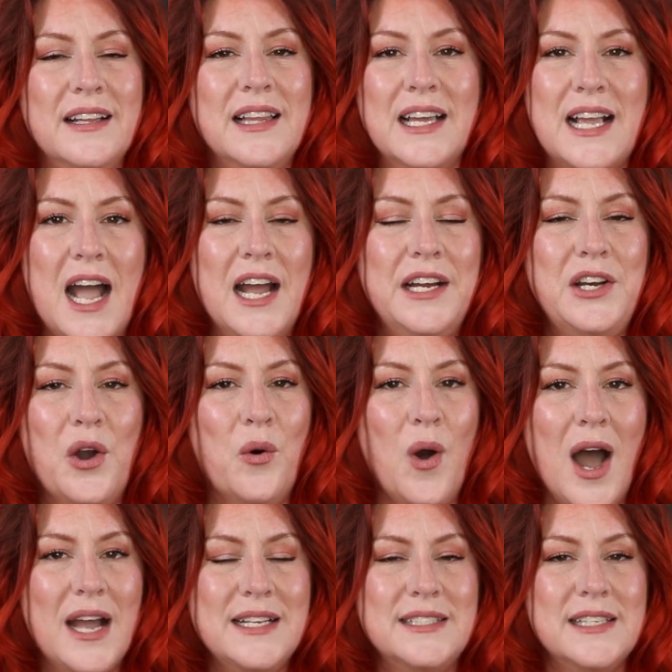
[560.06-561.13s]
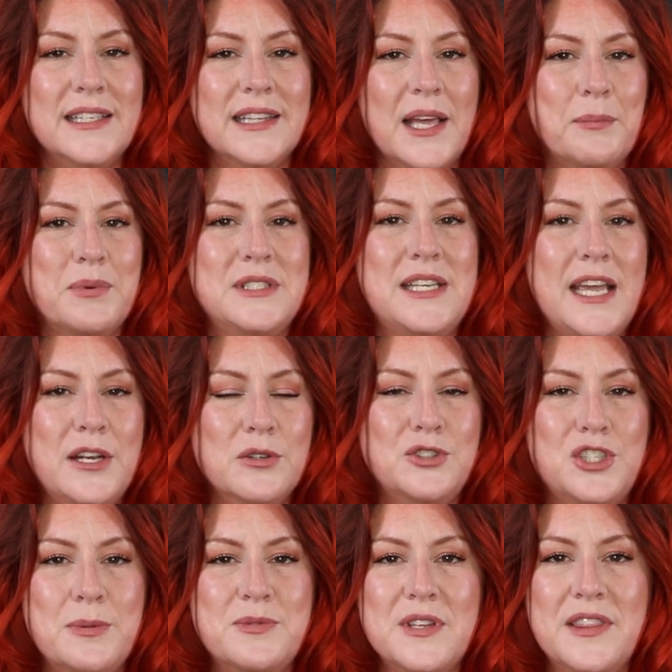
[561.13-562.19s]
Like I know I did, like potato
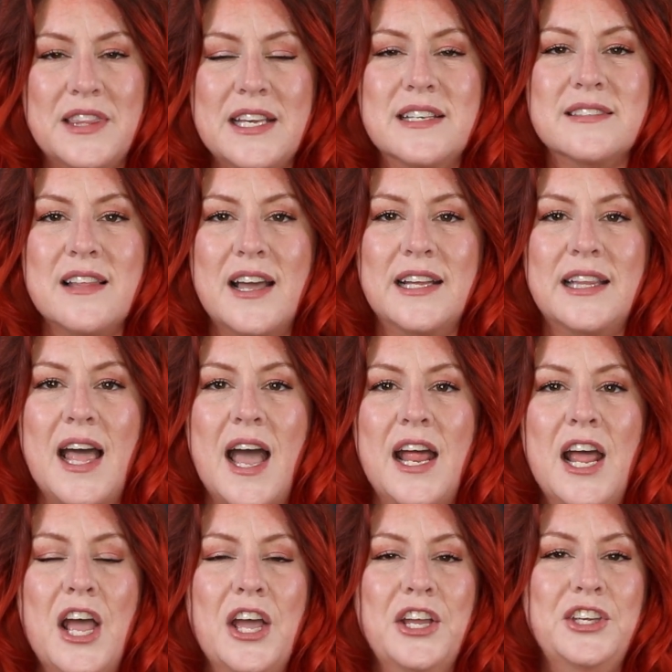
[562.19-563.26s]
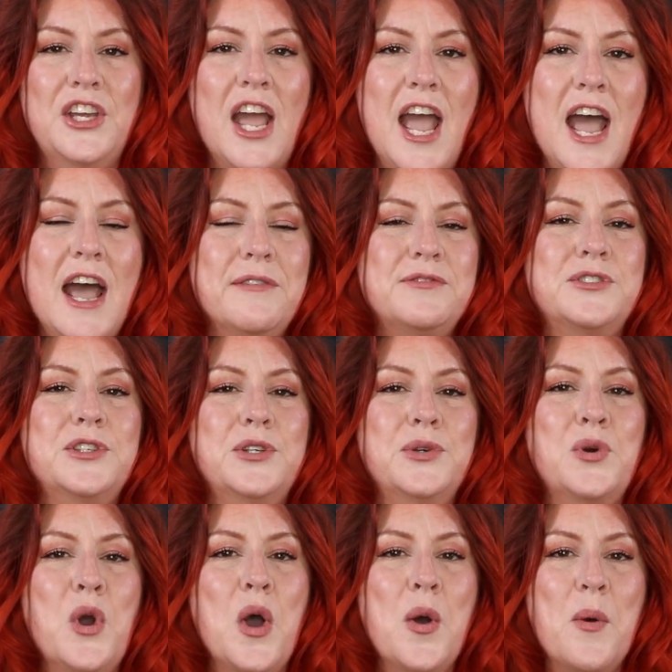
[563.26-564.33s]
chips and things like that. You have
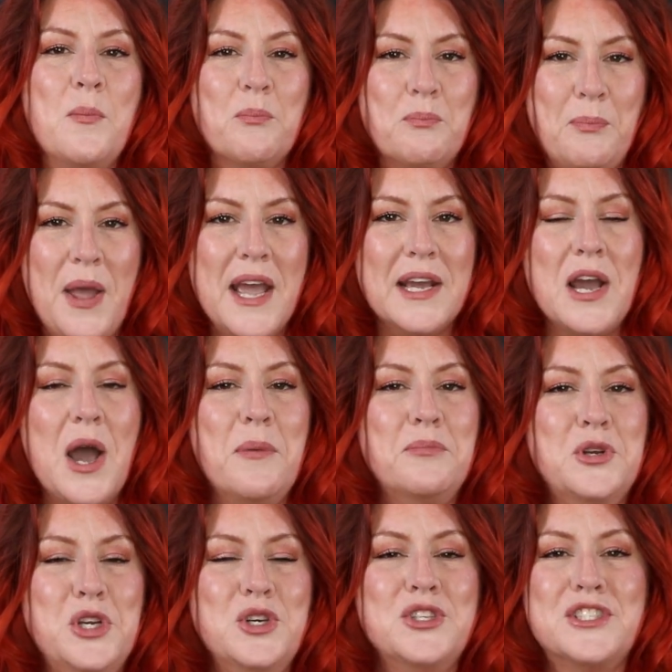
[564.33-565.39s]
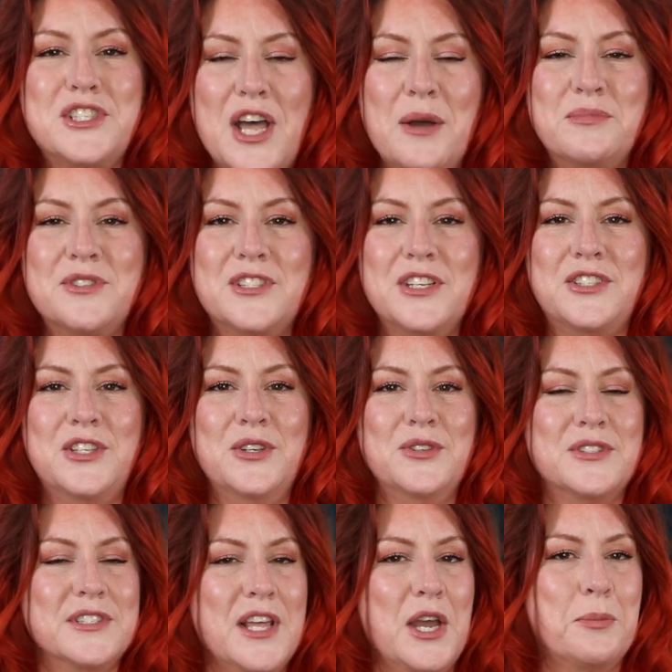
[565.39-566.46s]
to Pick up new
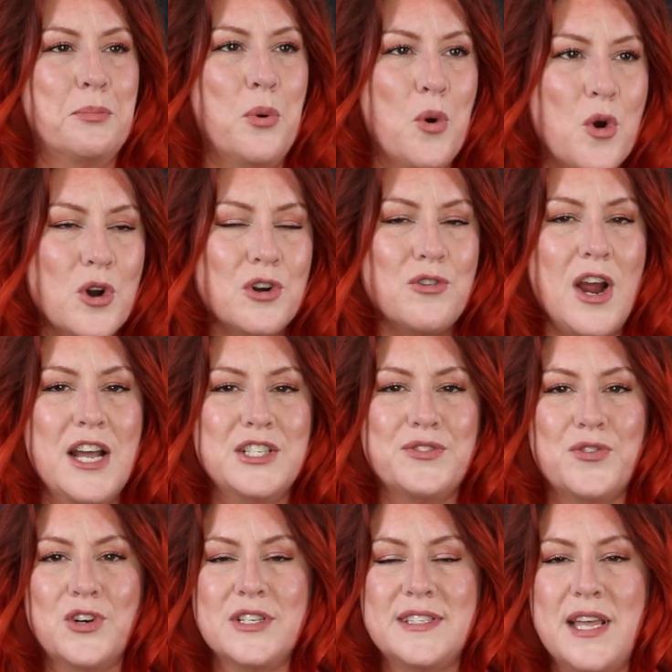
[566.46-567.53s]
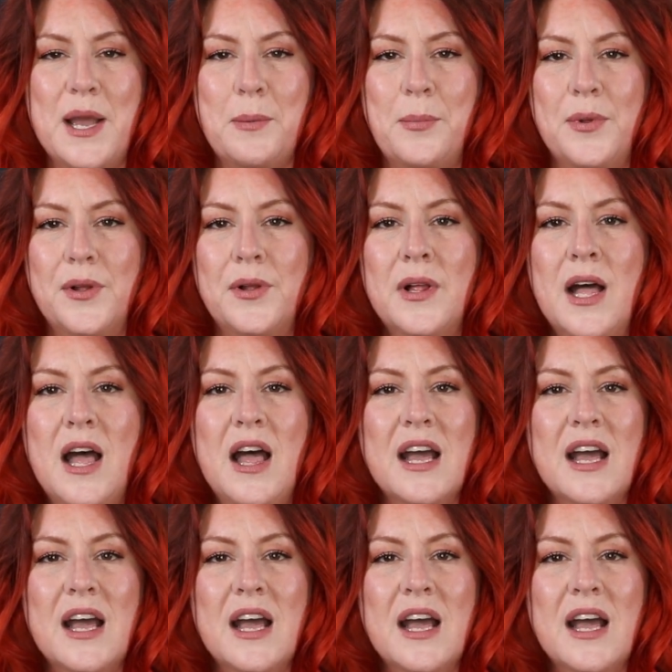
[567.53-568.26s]
substitutes like pork rinds, for example.